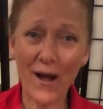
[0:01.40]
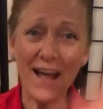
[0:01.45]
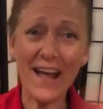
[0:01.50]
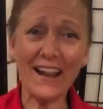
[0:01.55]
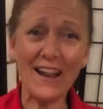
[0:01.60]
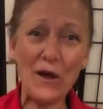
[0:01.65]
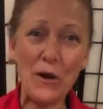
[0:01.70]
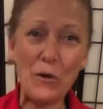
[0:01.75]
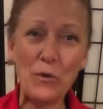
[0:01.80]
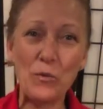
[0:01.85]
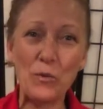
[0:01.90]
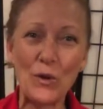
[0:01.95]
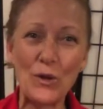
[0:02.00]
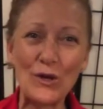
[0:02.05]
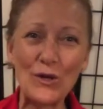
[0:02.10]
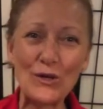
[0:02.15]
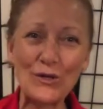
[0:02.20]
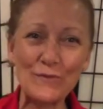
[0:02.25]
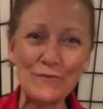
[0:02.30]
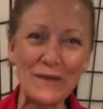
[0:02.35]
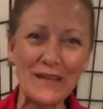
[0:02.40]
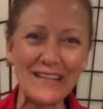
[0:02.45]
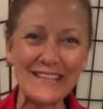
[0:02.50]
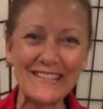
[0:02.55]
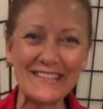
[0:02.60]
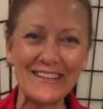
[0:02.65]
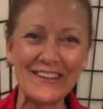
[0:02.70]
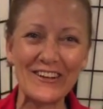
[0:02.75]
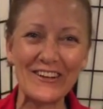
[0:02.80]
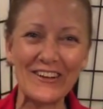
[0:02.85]
Hello world, Melissa
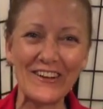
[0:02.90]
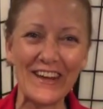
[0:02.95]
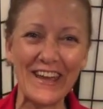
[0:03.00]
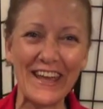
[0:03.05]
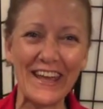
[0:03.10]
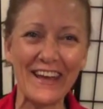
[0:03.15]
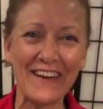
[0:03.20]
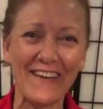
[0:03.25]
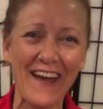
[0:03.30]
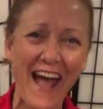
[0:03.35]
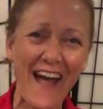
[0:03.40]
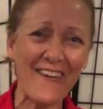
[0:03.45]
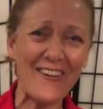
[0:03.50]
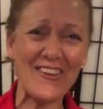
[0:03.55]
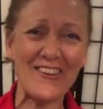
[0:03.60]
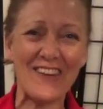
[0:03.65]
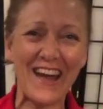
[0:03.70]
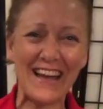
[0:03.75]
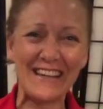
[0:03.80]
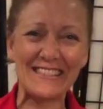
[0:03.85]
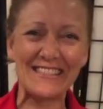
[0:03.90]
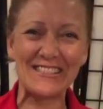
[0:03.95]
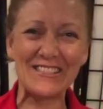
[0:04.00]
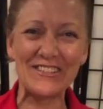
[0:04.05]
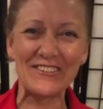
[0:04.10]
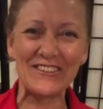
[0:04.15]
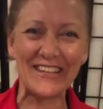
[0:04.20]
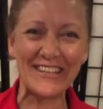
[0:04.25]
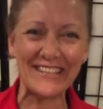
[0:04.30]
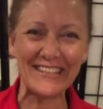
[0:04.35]
Curry here. How are you guys
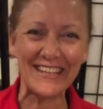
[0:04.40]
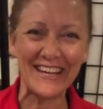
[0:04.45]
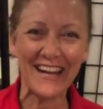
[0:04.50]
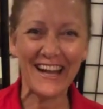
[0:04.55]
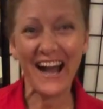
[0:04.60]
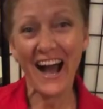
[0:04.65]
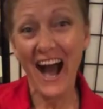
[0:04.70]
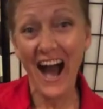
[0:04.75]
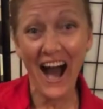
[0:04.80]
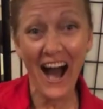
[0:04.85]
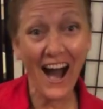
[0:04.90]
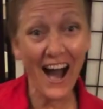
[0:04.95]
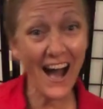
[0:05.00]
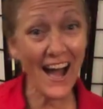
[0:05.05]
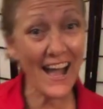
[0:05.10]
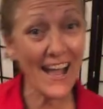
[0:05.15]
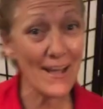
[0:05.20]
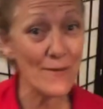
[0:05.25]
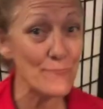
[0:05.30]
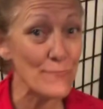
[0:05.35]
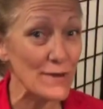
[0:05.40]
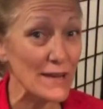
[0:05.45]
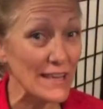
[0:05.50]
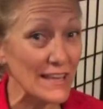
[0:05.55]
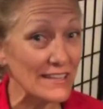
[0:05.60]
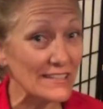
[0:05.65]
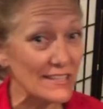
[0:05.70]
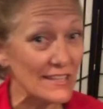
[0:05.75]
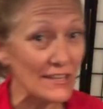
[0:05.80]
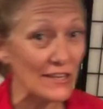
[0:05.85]
doing? I am bringing
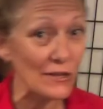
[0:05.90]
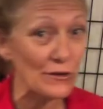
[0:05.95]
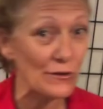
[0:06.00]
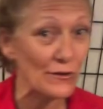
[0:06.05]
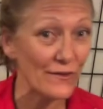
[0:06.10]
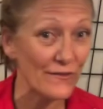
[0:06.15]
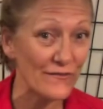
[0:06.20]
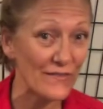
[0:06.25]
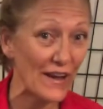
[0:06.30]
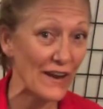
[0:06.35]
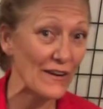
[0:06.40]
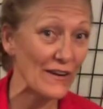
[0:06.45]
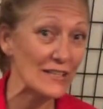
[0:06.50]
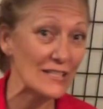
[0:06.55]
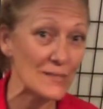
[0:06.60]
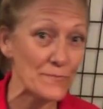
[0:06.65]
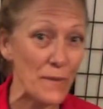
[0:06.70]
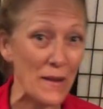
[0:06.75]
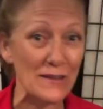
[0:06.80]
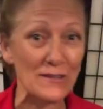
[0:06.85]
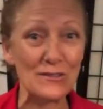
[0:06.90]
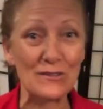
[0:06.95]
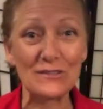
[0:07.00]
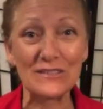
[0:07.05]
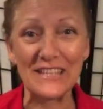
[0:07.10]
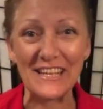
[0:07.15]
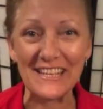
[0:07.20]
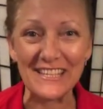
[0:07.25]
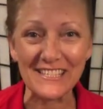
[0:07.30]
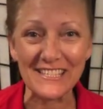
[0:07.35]
to you a very special
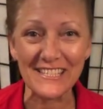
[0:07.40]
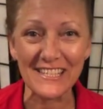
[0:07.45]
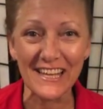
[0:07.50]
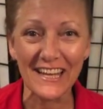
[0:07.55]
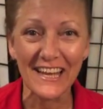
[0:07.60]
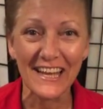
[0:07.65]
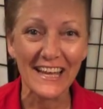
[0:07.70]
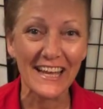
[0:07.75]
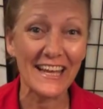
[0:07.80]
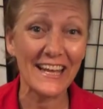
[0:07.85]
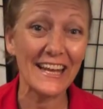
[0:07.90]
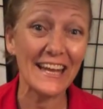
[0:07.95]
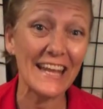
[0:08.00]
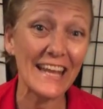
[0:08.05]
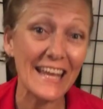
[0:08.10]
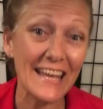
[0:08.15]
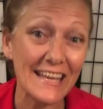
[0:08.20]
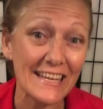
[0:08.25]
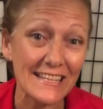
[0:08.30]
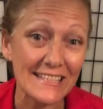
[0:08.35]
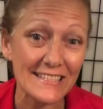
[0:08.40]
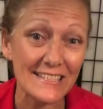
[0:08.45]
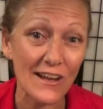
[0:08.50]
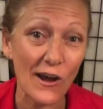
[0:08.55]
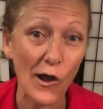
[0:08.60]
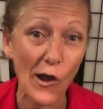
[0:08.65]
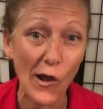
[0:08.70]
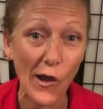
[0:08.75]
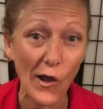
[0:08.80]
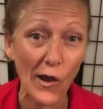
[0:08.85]
dish. It is
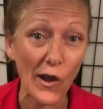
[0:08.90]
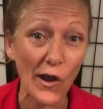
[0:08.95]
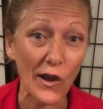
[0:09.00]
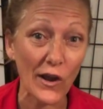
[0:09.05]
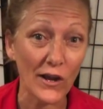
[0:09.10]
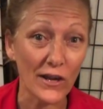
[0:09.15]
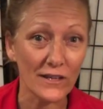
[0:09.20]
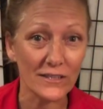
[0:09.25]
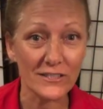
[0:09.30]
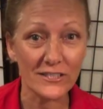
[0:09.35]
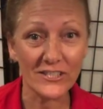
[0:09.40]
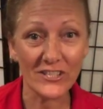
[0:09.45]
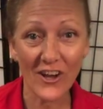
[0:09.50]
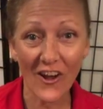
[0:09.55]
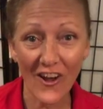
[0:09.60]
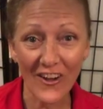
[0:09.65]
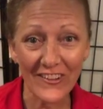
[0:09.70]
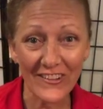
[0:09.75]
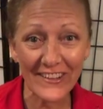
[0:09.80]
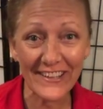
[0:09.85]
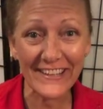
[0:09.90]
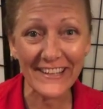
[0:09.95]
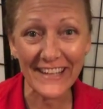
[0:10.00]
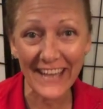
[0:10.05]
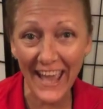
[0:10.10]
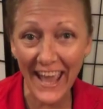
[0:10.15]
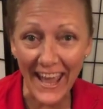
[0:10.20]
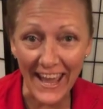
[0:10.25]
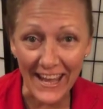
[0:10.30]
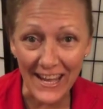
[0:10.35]
our chocolate
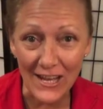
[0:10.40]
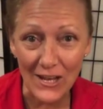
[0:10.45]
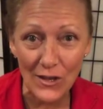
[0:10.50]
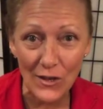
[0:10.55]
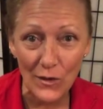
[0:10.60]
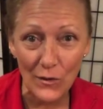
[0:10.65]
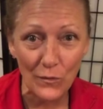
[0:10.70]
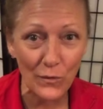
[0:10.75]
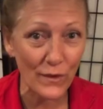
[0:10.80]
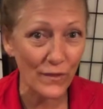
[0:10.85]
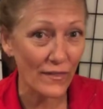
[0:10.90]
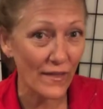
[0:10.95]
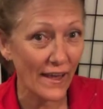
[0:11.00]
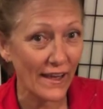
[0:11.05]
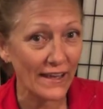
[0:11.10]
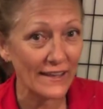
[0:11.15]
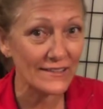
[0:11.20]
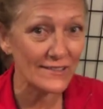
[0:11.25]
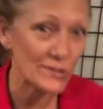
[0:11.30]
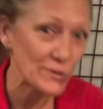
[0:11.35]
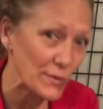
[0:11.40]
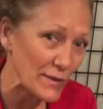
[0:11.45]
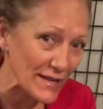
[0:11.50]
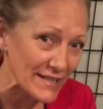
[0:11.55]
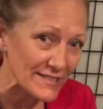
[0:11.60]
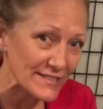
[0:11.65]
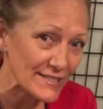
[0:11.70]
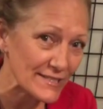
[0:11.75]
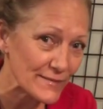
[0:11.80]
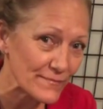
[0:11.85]
cake with a
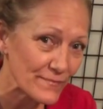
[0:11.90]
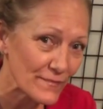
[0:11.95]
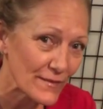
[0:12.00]
twist.